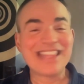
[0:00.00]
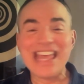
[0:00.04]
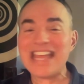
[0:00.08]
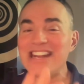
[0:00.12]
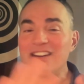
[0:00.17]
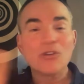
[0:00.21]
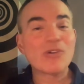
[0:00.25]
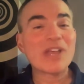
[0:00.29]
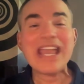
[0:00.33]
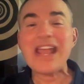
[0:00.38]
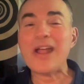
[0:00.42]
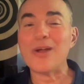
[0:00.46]
They
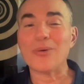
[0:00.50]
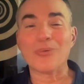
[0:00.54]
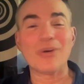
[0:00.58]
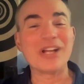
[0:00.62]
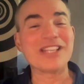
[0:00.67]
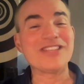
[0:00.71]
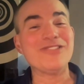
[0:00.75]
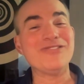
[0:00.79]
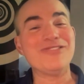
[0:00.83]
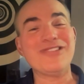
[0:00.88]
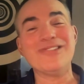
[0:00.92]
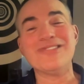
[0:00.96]
don't care what
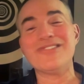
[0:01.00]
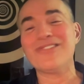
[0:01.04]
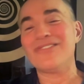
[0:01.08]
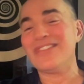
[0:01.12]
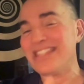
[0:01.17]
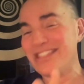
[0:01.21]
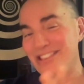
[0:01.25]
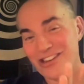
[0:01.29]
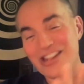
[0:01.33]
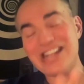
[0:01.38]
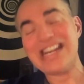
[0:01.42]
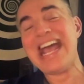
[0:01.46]
you do to it.
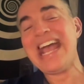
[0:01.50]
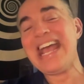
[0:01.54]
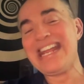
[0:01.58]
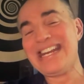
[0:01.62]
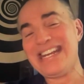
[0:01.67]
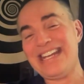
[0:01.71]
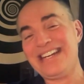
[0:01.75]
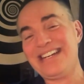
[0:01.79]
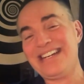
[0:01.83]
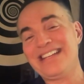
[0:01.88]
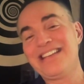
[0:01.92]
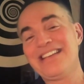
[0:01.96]
They're going to hate
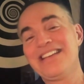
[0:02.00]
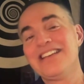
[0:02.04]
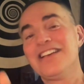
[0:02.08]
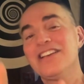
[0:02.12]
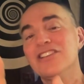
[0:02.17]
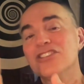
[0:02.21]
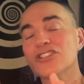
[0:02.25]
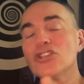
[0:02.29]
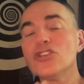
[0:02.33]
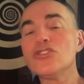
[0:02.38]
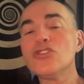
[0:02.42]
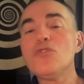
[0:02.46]
it.
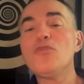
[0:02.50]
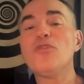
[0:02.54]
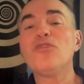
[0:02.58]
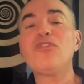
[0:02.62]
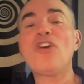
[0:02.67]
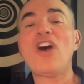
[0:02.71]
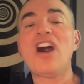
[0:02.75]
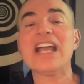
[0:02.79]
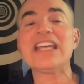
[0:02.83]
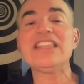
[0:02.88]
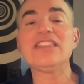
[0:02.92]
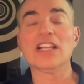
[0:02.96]
So you
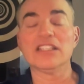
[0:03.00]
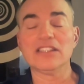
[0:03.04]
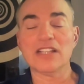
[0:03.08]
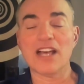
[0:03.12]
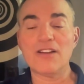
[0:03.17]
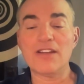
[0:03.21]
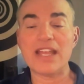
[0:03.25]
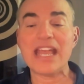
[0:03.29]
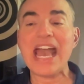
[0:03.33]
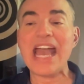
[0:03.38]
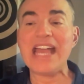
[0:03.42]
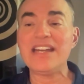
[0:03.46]
find the
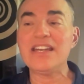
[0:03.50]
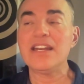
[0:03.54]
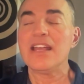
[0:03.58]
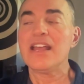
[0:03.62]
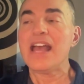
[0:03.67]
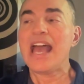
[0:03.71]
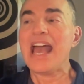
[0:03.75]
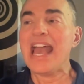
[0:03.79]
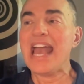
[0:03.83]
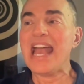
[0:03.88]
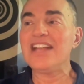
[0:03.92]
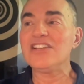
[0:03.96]
low,
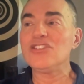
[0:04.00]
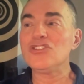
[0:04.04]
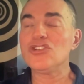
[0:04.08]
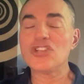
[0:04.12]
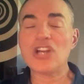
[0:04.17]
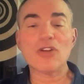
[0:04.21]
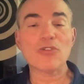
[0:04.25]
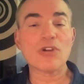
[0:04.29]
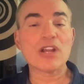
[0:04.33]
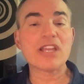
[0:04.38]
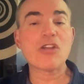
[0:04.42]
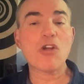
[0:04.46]
and
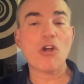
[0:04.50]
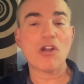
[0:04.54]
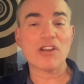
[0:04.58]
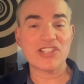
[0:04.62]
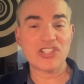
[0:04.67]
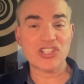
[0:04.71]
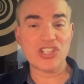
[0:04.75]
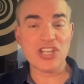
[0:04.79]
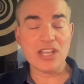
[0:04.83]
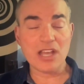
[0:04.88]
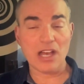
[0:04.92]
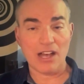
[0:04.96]
Jerry
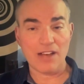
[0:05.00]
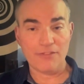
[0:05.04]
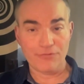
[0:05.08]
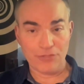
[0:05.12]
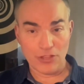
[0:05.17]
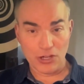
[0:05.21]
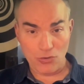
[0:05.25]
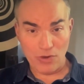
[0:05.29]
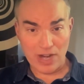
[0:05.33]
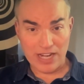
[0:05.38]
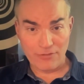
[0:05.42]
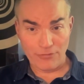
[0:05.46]
Garcia of the
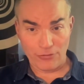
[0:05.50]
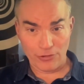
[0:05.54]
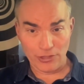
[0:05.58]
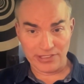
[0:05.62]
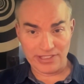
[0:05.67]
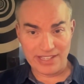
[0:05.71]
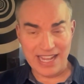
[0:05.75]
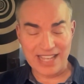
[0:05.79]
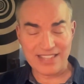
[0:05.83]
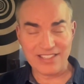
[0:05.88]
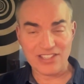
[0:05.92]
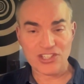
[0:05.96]
Grateful
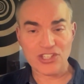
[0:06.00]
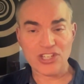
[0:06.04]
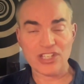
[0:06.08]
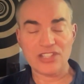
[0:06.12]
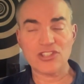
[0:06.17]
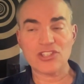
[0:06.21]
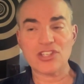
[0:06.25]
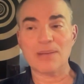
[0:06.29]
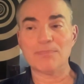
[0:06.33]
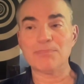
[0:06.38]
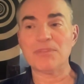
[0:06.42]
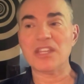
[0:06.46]
Dead said
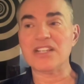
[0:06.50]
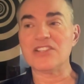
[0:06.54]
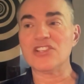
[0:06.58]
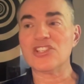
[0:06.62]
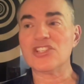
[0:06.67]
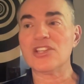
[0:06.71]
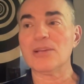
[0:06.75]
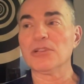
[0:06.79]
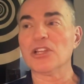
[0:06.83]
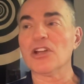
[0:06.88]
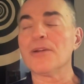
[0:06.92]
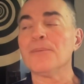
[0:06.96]
something
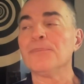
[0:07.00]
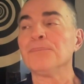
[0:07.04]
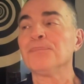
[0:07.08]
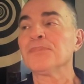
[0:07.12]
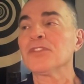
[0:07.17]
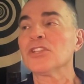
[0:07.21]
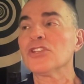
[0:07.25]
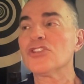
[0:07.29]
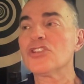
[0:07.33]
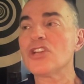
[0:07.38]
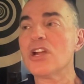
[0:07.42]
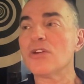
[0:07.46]
similar.
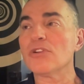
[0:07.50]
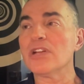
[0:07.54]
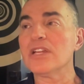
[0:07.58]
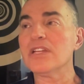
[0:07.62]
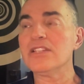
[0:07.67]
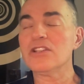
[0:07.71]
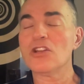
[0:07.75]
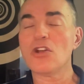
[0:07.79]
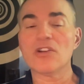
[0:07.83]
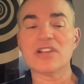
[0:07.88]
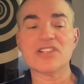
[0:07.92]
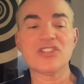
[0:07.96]
Jerry
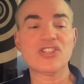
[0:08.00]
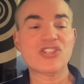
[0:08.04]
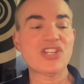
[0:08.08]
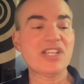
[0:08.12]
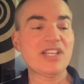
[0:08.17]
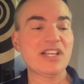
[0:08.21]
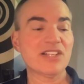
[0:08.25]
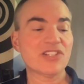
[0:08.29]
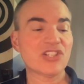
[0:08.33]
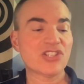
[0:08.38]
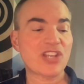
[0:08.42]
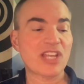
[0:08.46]

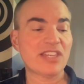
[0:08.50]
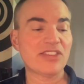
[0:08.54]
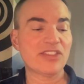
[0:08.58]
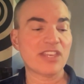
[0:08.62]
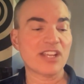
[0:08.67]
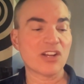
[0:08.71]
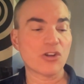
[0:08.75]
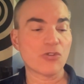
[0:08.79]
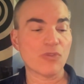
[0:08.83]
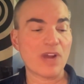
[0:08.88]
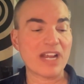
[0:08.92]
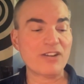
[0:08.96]
Garcia said the
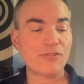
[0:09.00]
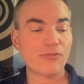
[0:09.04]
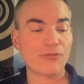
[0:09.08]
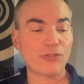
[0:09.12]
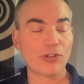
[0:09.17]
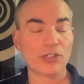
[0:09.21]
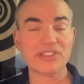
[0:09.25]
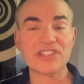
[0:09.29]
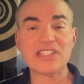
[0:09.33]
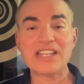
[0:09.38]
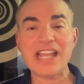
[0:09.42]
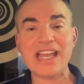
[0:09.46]

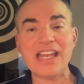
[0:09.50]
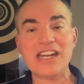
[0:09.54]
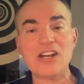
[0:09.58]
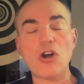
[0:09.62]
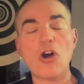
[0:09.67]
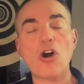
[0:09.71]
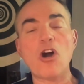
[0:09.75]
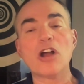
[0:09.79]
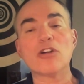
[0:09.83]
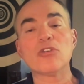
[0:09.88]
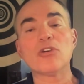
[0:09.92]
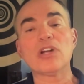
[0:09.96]
Grateful Dead
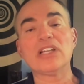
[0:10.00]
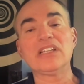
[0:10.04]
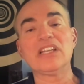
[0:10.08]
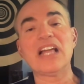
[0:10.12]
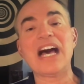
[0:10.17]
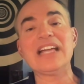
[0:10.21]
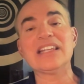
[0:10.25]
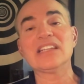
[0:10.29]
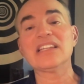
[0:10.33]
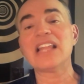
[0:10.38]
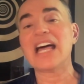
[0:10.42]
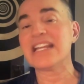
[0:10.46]
are a
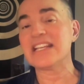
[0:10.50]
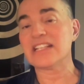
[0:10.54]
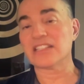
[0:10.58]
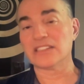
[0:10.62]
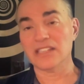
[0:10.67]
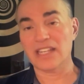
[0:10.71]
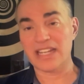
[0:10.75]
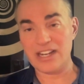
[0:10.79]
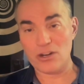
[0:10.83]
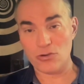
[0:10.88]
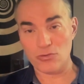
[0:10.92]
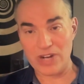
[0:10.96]
lot like
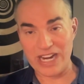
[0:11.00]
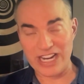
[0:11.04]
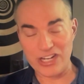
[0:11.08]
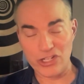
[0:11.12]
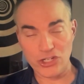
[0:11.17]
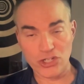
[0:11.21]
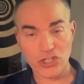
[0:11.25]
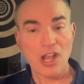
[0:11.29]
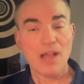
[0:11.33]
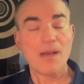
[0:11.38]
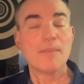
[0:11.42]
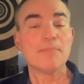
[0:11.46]

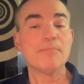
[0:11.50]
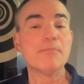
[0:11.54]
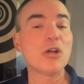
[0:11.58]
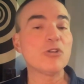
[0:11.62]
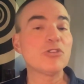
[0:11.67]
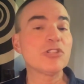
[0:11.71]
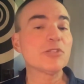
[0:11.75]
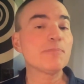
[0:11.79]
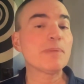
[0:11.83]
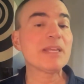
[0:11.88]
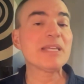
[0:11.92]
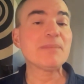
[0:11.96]
licorice.
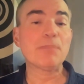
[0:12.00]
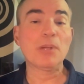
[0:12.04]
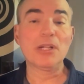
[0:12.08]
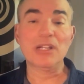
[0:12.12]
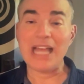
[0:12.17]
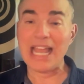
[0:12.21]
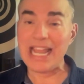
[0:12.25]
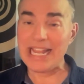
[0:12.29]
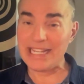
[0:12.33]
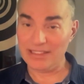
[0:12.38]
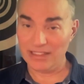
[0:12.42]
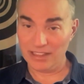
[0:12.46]
Most people
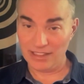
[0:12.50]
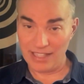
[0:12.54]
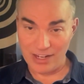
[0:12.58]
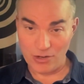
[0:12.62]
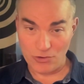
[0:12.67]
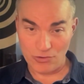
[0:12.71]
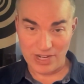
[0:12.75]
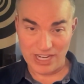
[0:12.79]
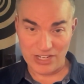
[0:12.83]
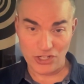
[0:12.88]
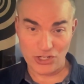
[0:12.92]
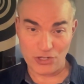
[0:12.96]
hate
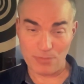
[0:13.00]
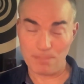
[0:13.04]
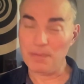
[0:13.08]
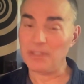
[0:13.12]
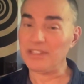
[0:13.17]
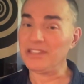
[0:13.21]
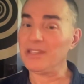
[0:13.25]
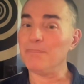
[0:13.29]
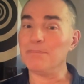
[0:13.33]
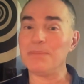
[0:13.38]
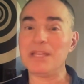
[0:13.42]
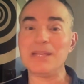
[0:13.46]
licorice,
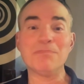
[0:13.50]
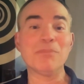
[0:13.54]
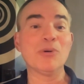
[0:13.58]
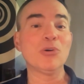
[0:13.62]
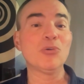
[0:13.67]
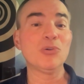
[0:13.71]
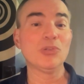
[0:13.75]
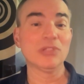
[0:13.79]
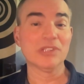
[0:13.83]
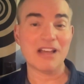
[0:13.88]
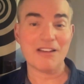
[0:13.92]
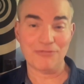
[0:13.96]
but the people
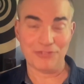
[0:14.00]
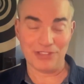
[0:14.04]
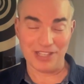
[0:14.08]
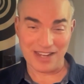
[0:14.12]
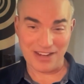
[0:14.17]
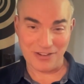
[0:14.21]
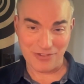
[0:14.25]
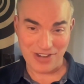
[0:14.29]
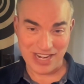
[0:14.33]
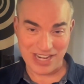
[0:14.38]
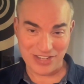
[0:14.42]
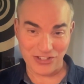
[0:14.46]
who love
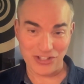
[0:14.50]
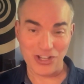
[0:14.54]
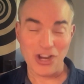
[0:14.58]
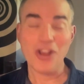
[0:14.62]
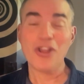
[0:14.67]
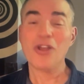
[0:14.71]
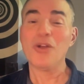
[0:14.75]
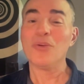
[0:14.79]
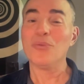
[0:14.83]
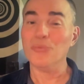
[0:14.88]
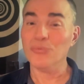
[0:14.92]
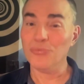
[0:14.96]
licorice
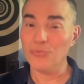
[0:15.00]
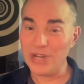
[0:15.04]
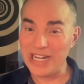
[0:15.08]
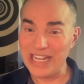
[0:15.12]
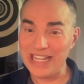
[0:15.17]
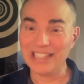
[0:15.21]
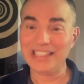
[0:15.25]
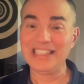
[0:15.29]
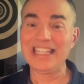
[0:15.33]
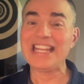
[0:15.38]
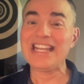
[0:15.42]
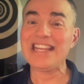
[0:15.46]

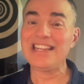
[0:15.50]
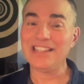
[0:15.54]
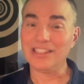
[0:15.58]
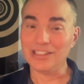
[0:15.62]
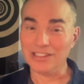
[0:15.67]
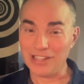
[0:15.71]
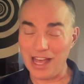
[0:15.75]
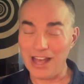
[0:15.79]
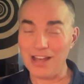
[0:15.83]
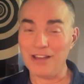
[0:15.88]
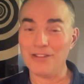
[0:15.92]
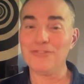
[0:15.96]
really
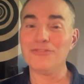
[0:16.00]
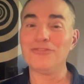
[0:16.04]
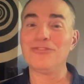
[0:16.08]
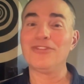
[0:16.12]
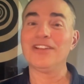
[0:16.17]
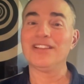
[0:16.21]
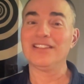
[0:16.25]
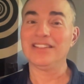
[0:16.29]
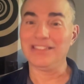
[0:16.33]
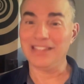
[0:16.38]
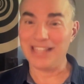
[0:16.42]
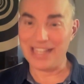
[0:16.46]
love
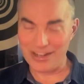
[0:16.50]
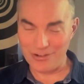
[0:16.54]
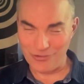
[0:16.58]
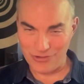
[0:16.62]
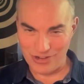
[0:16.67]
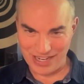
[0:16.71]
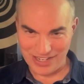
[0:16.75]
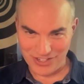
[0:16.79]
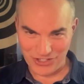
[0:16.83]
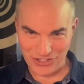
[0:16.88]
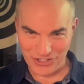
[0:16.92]
licorice.